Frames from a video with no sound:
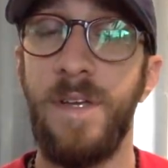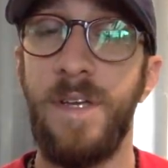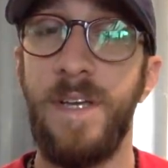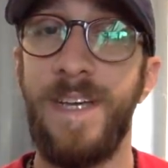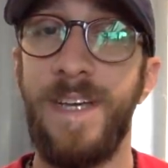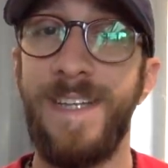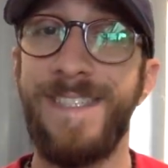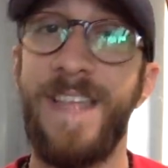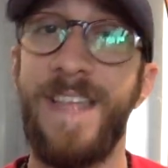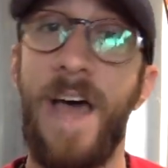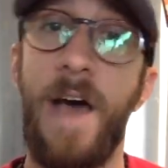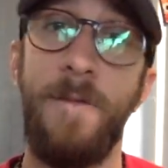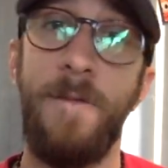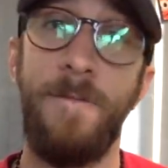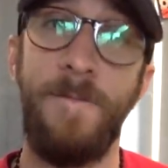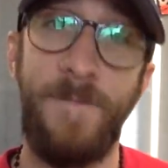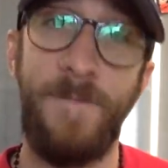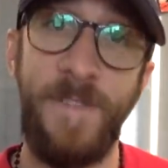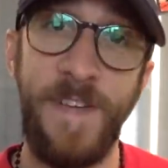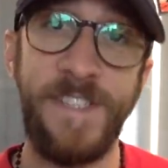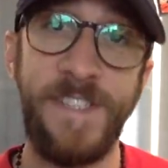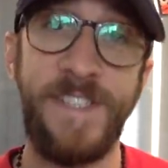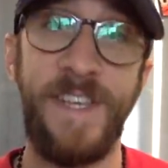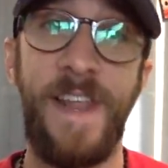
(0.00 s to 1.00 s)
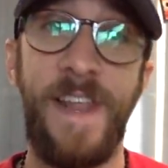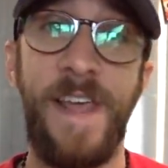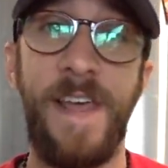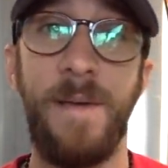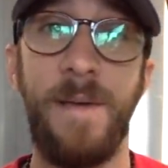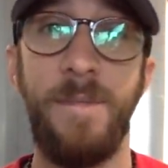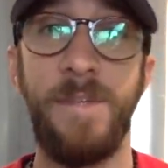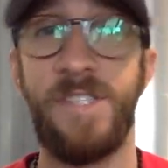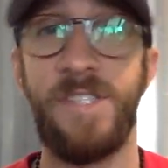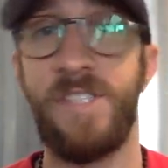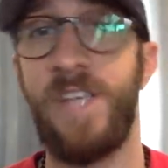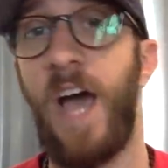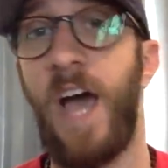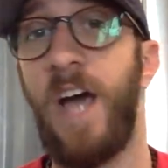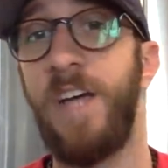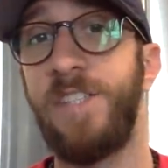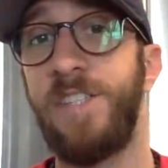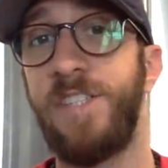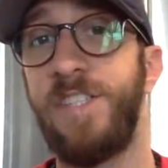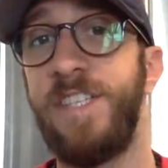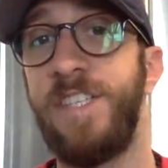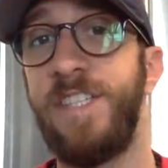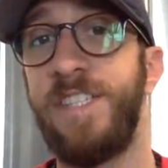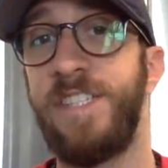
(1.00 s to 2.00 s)
is not visiting a
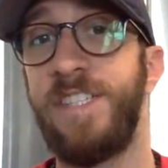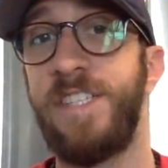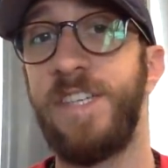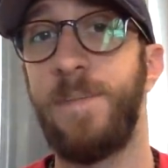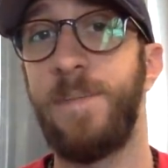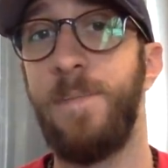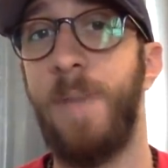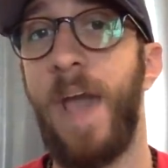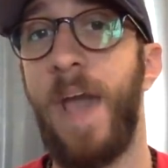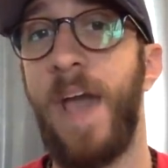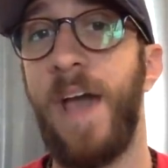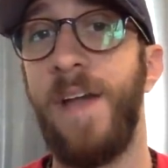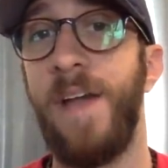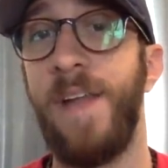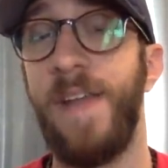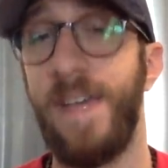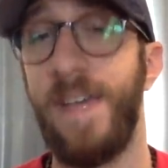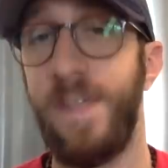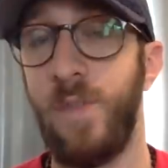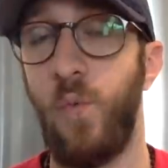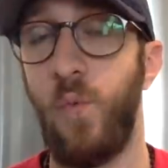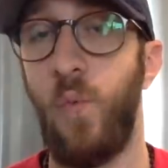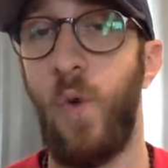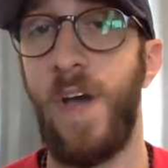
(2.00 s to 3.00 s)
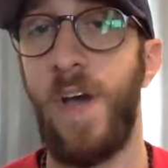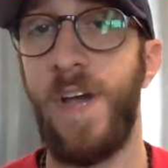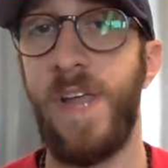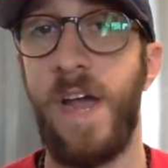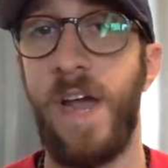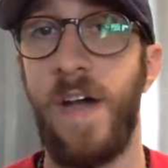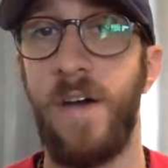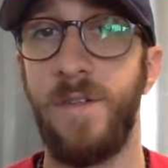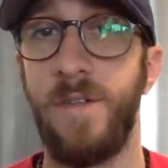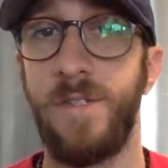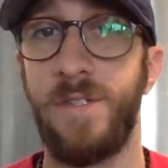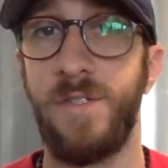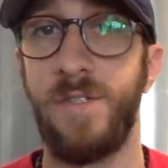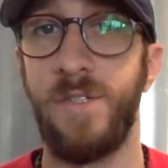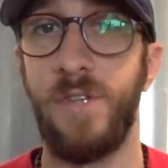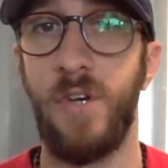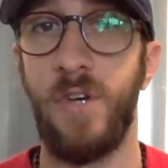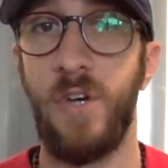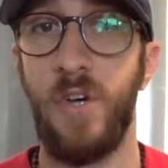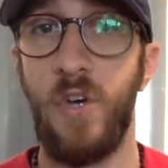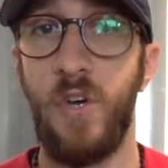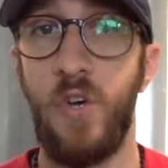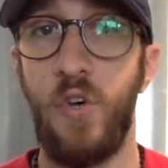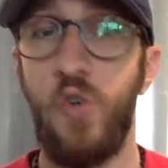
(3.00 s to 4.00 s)
misogynistic man in the White House
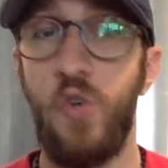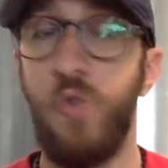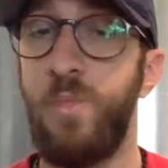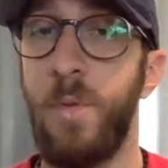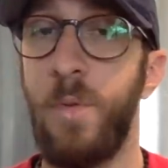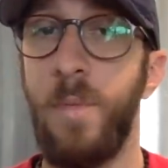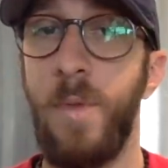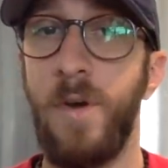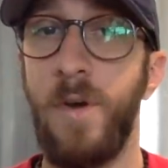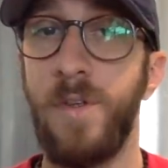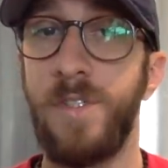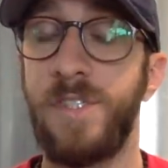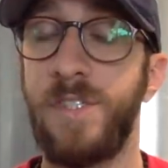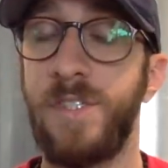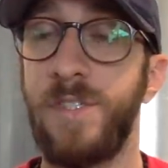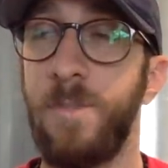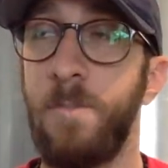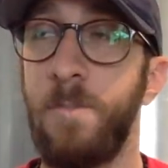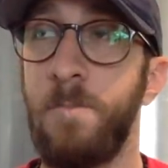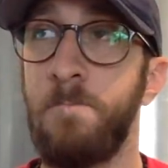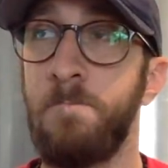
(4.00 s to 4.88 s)
who promotes